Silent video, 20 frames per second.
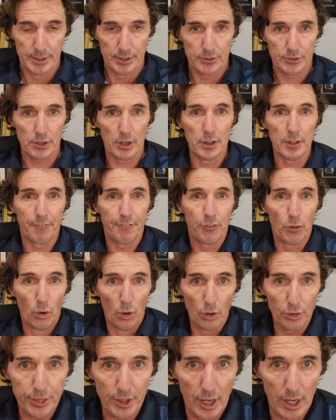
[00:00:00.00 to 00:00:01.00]
So the
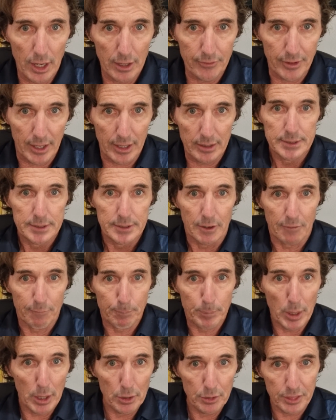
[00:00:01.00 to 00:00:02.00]
fourth over of
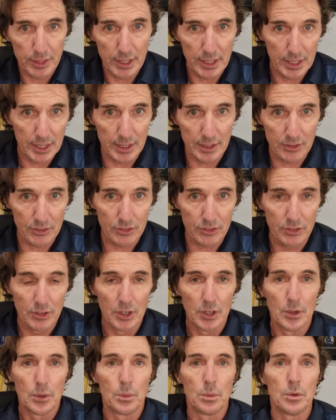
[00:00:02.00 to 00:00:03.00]
both innings
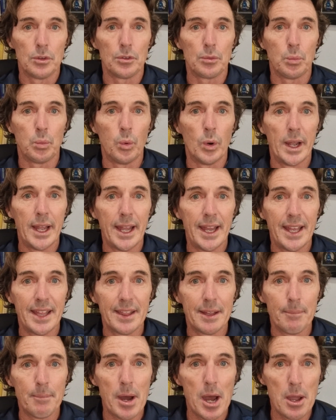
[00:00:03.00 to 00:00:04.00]
was where
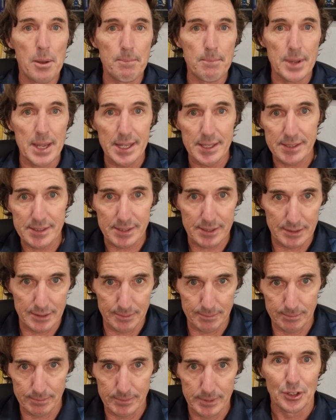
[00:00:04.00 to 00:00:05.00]
the
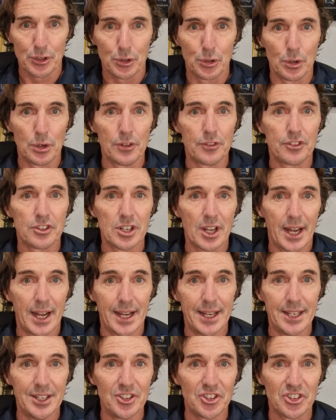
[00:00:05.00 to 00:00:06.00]
momentum could have
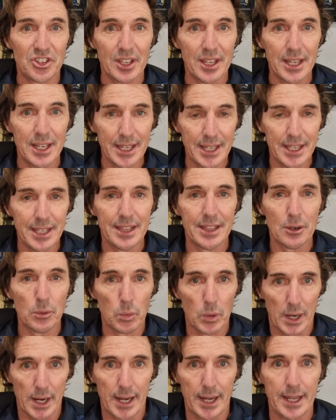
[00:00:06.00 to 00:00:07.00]
changed either
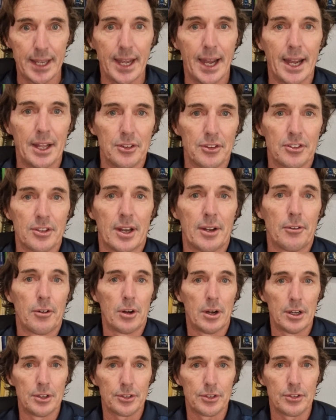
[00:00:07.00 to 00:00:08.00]
way, and
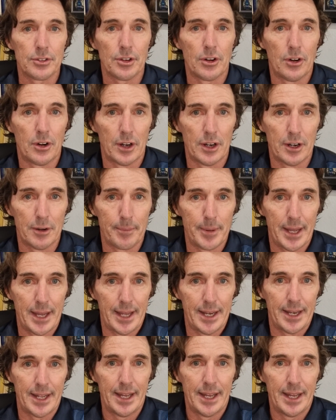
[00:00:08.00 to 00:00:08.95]
Sunrisers Hyderabad